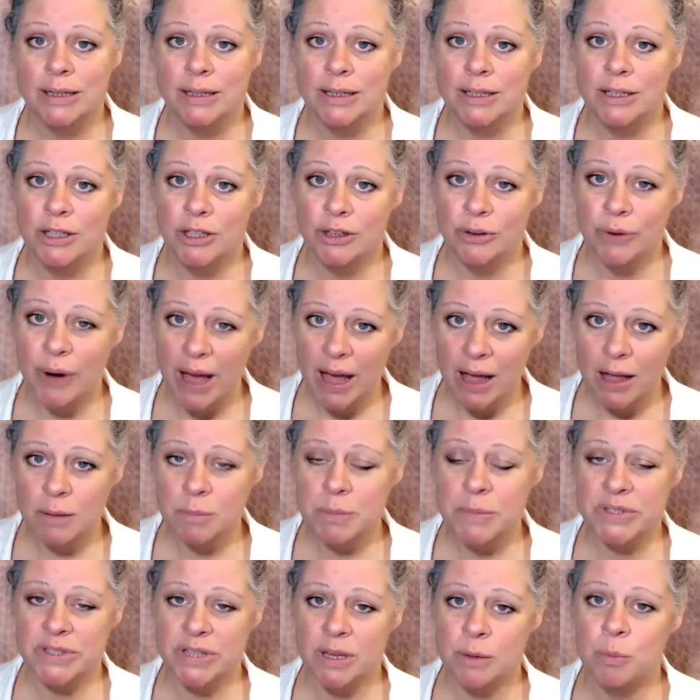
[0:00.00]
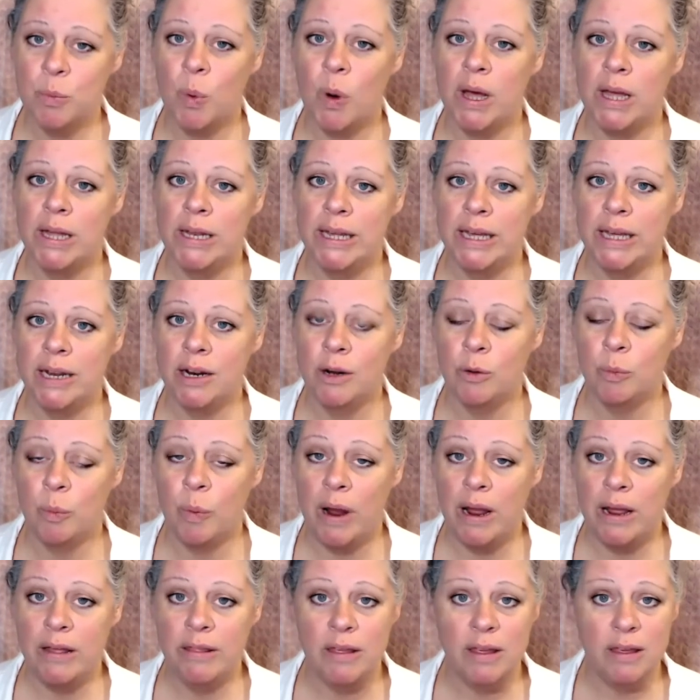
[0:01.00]
you help someone in a
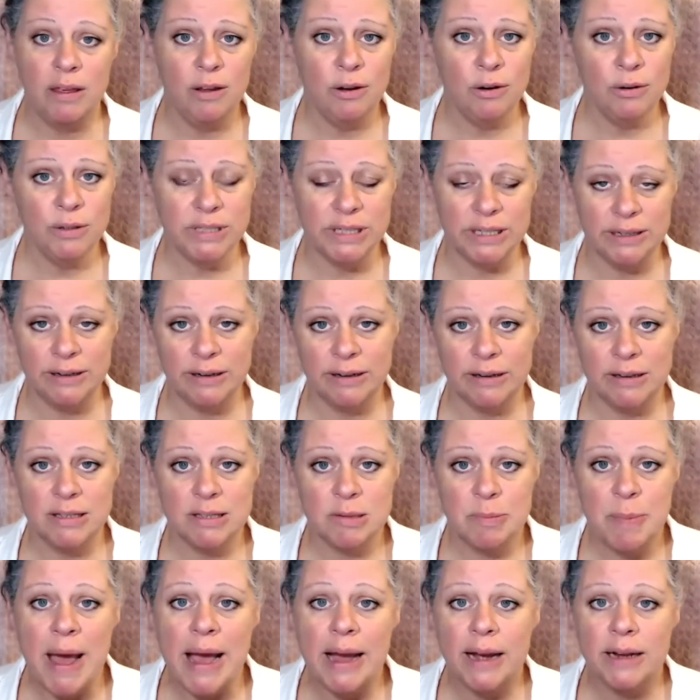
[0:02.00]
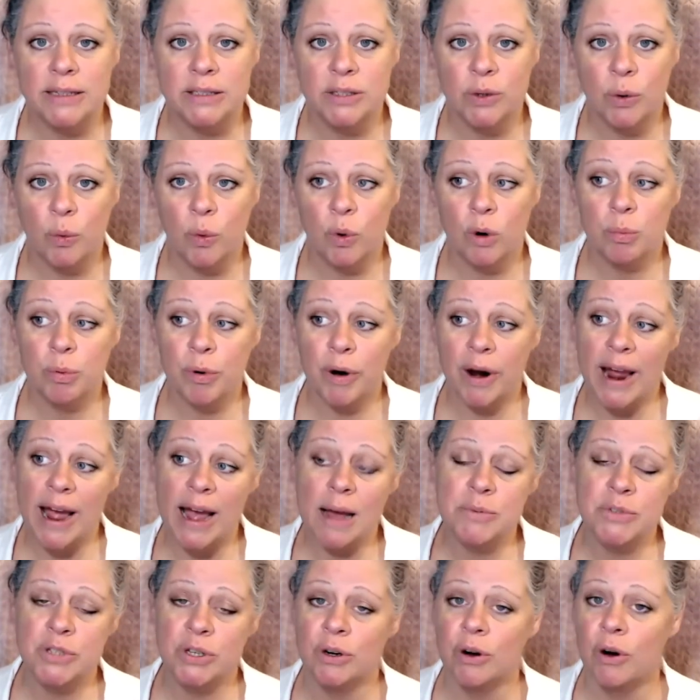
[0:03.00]
way that you didn't expect, or
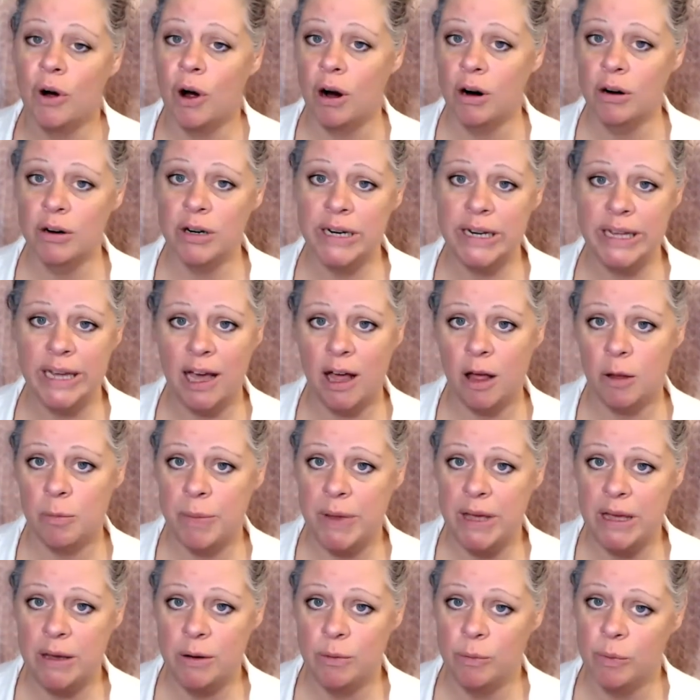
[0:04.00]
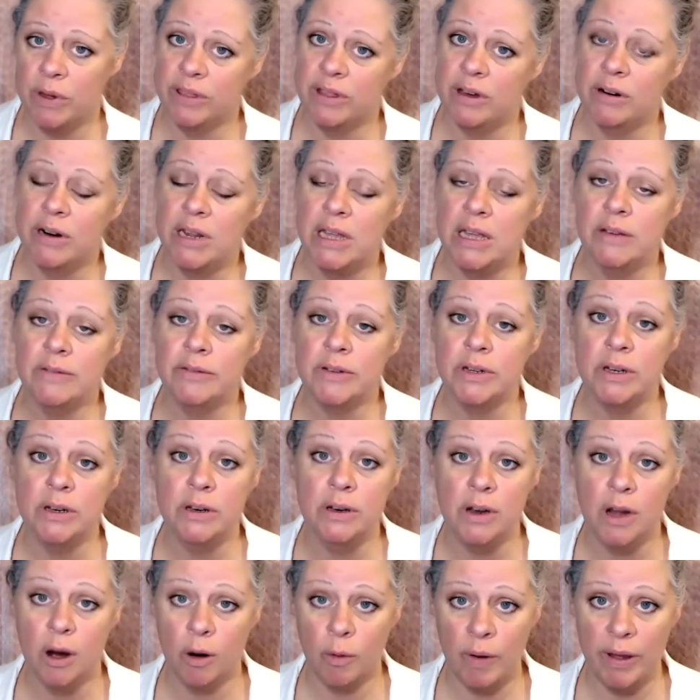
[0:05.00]
perhaps you're already helping without even
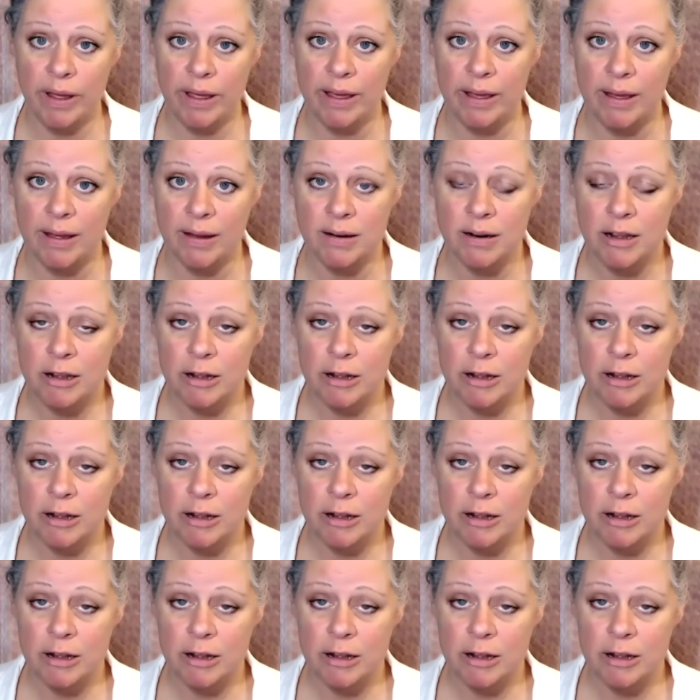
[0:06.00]
knowing it.